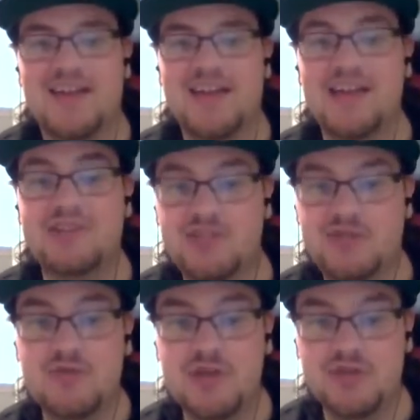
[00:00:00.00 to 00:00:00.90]
As
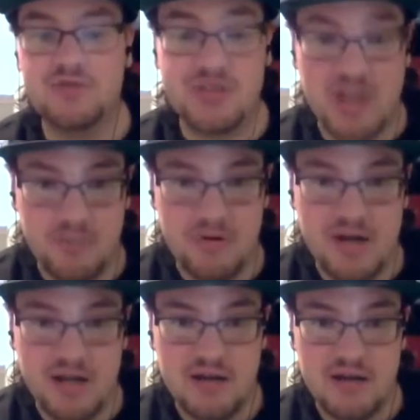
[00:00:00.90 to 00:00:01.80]
soon as you
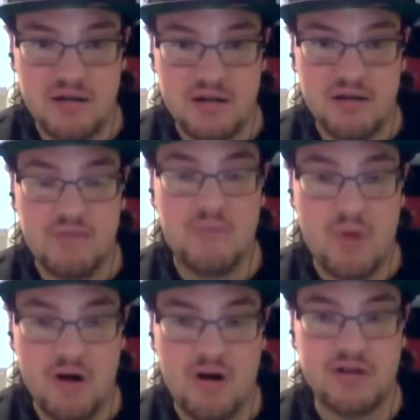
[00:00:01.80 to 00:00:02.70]
separated
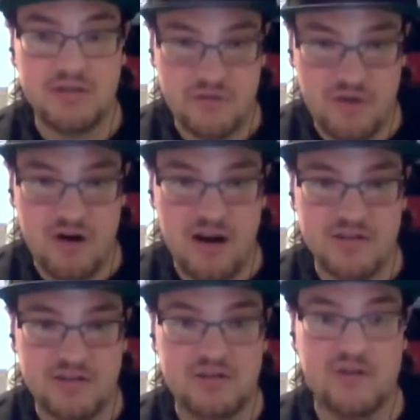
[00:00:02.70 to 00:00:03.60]
Marner and
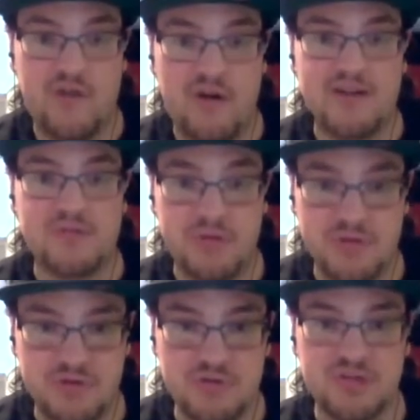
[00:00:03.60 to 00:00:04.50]
Tavares, Tavares
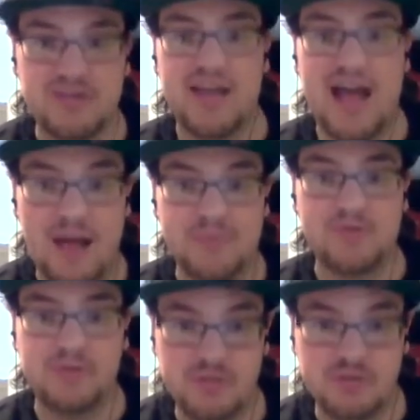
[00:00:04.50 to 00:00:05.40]
produced
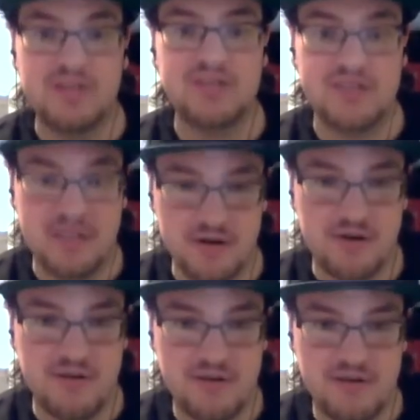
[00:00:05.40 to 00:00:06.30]
absolutely
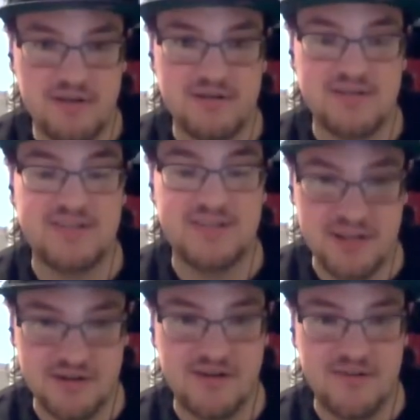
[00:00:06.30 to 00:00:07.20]
zero,
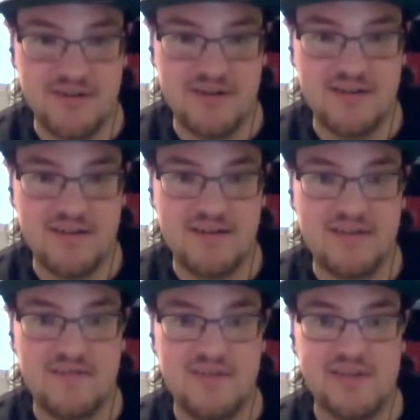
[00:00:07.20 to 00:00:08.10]
zero.
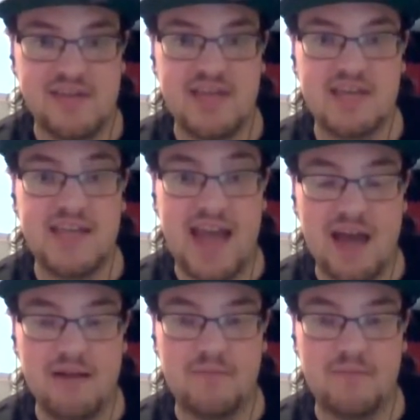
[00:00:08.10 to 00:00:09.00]
He can't.